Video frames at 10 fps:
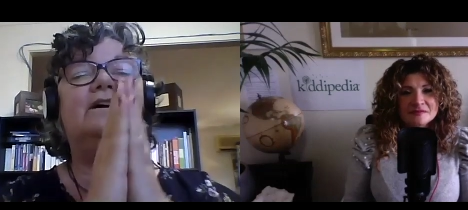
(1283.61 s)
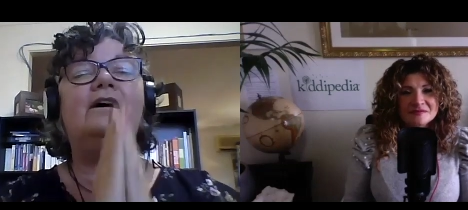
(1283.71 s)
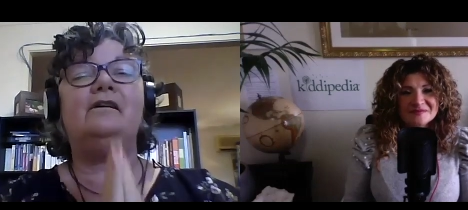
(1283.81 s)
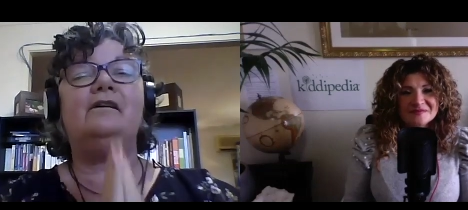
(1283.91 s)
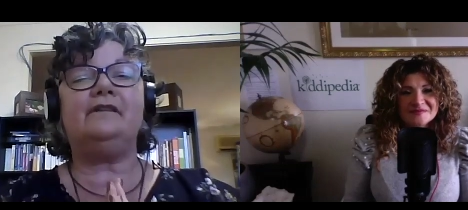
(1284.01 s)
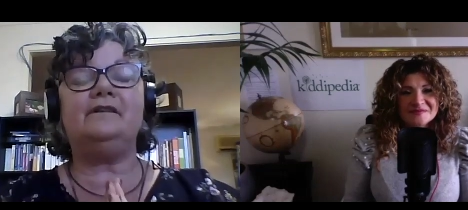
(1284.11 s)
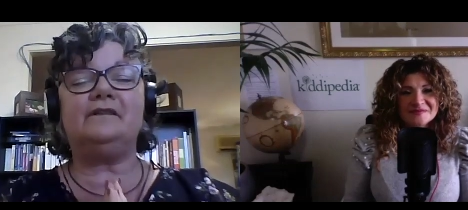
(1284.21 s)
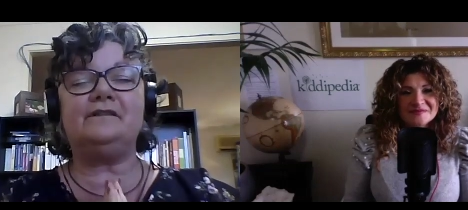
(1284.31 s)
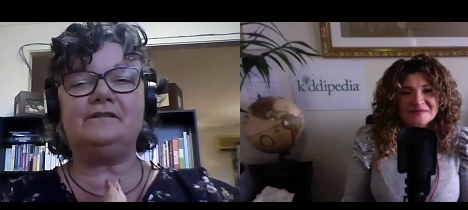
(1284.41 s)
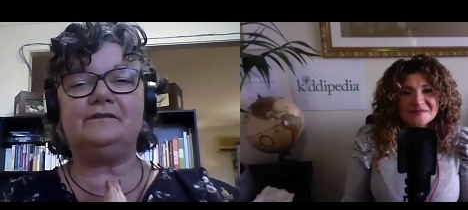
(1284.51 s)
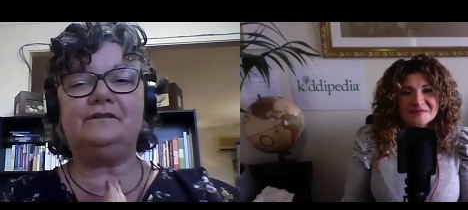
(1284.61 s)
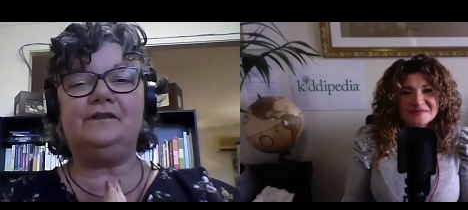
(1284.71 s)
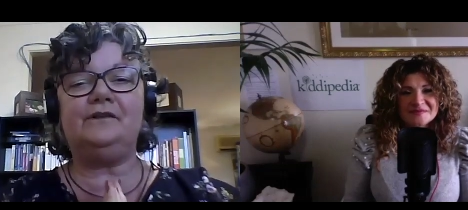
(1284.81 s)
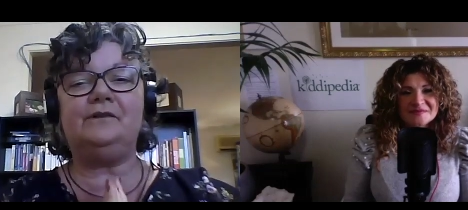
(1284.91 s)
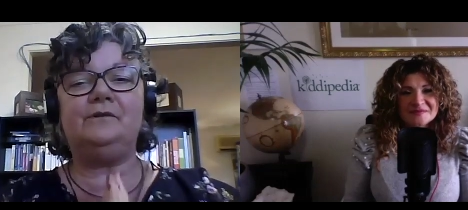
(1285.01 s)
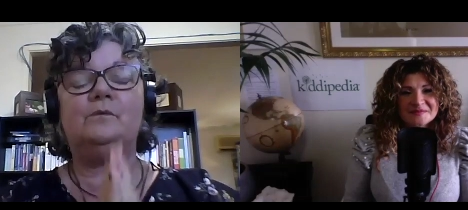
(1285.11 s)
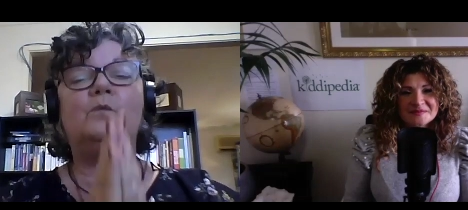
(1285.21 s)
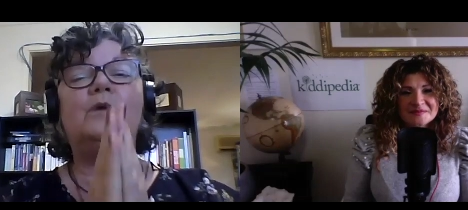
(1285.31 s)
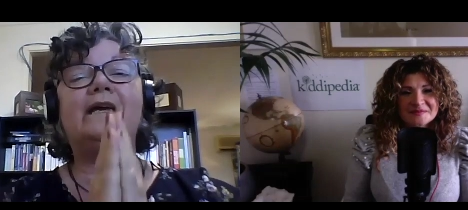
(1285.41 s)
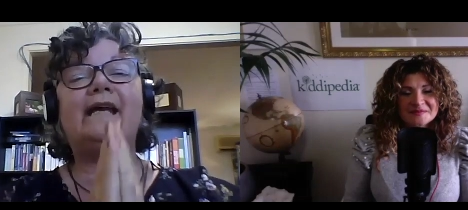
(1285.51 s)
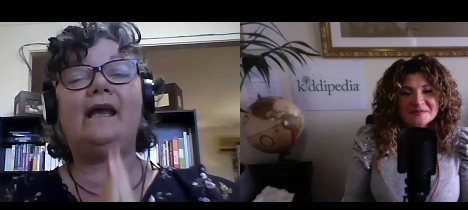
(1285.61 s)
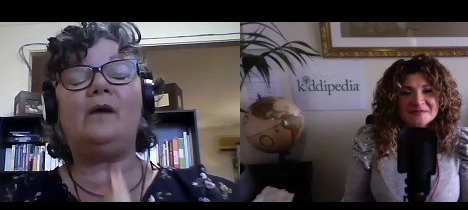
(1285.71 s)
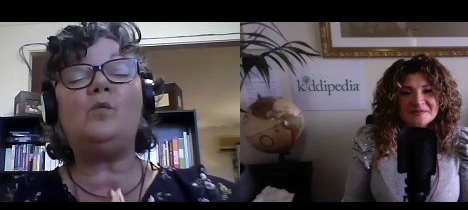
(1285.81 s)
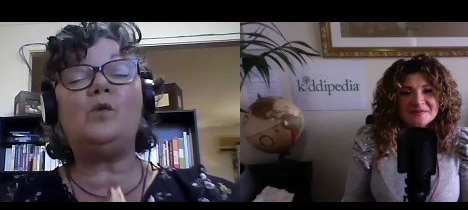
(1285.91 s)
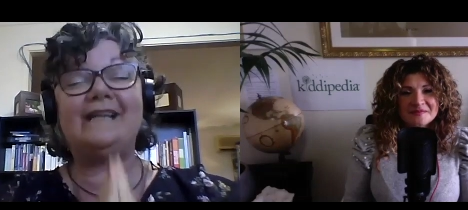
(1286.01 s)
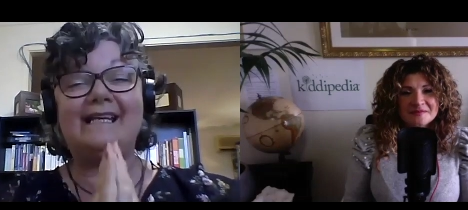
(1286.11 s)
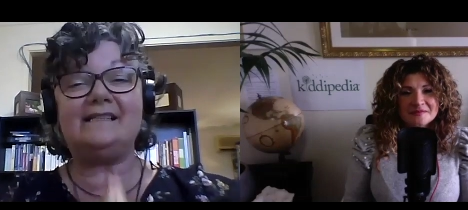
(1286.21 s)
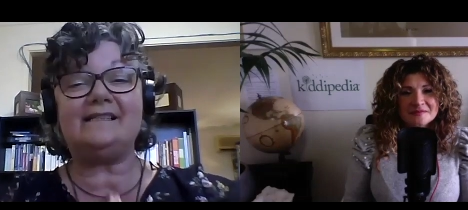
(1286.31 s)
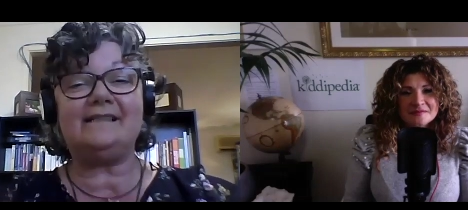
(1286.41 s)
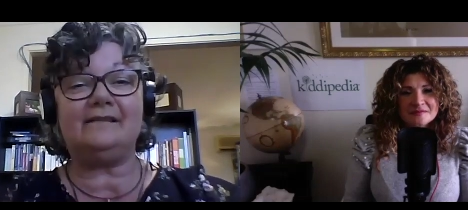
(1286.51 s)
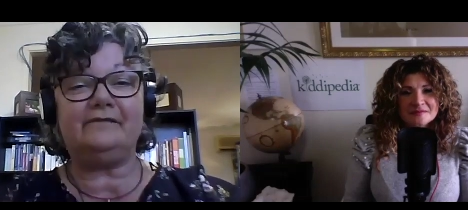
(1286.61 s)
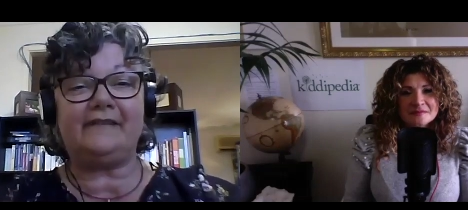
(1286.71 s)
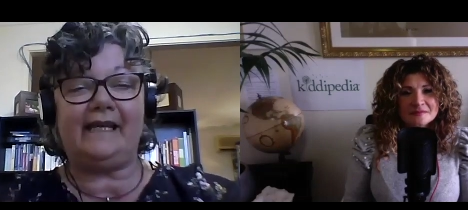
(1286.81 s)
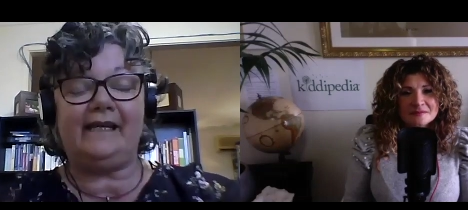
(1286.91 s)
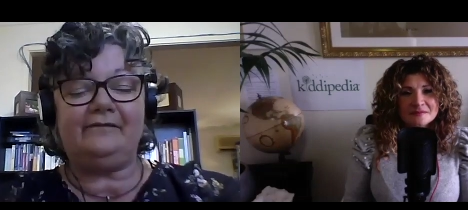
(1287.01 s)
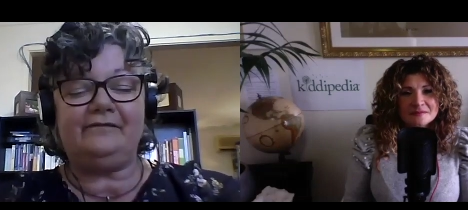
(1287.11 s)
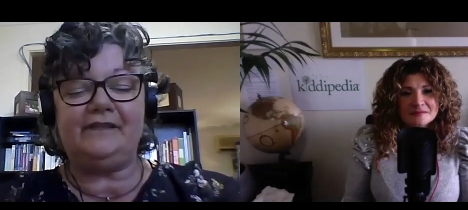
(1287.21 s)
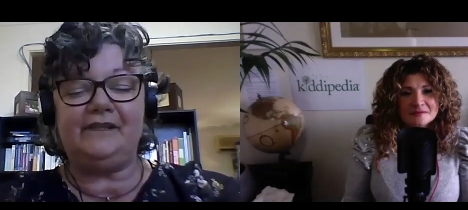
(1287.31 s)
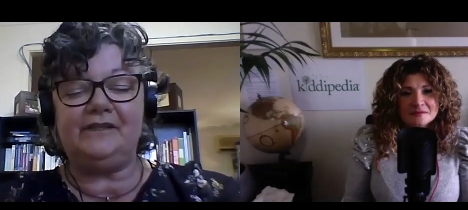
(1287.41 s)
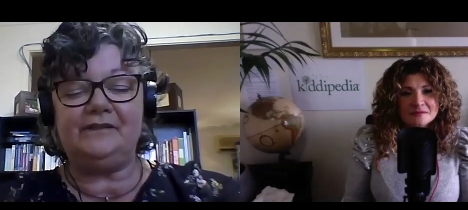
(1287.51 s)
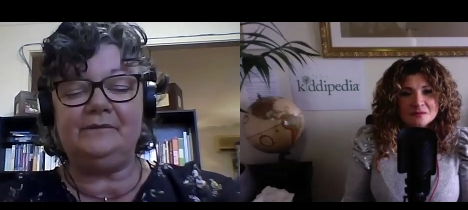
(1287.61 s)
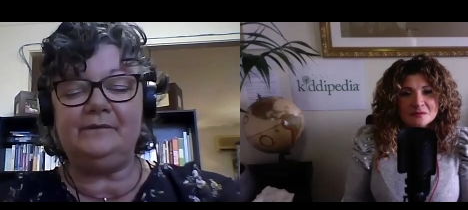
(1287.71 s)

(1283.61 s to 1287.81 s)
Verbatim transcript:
Speaker 1: focus on you, work out what is self care for you.